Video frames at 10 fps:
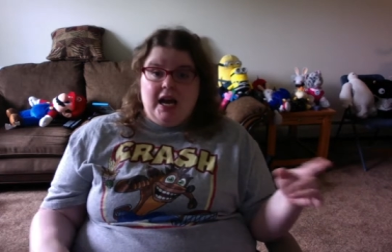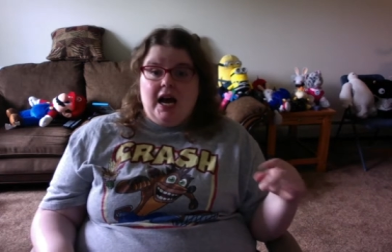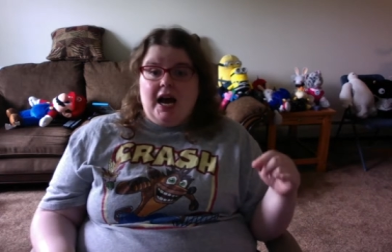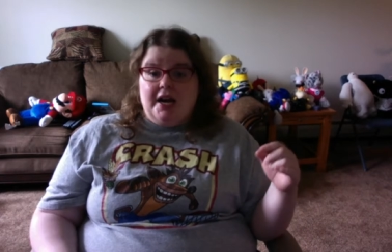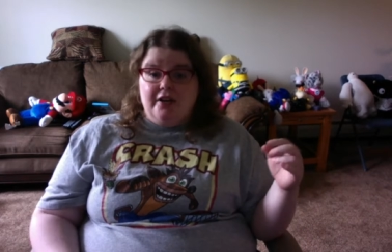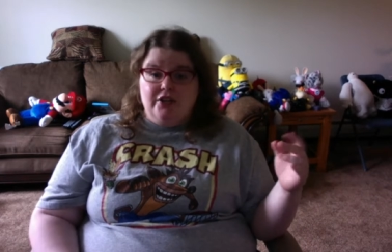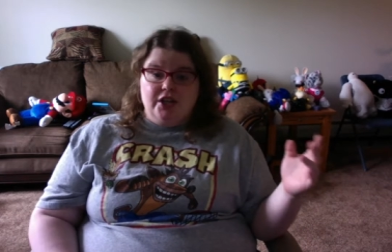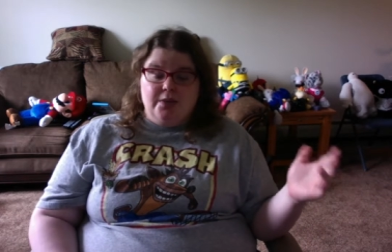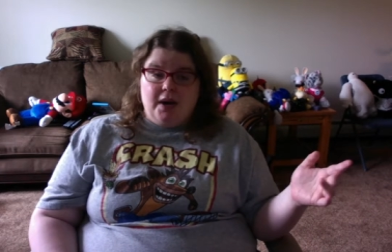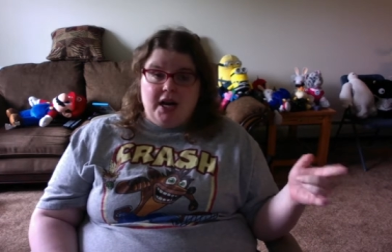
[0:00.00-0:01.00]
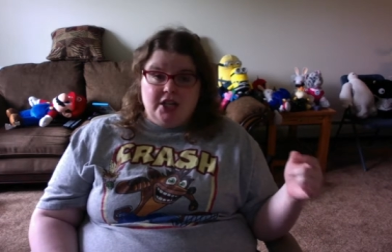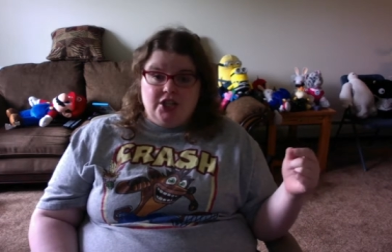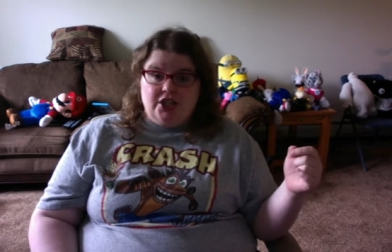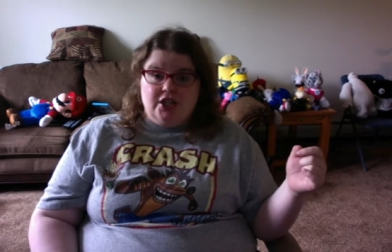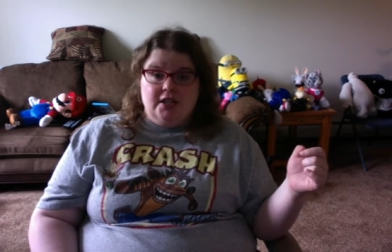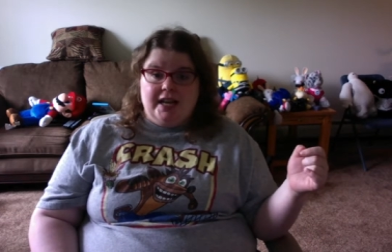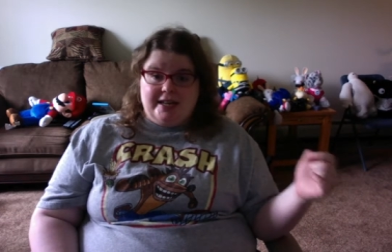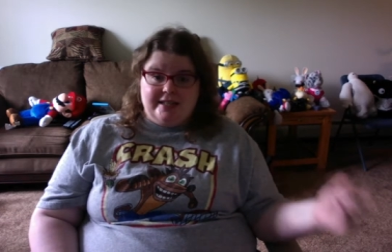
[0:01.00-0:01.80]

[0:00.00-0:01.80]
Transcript: I usually watch Last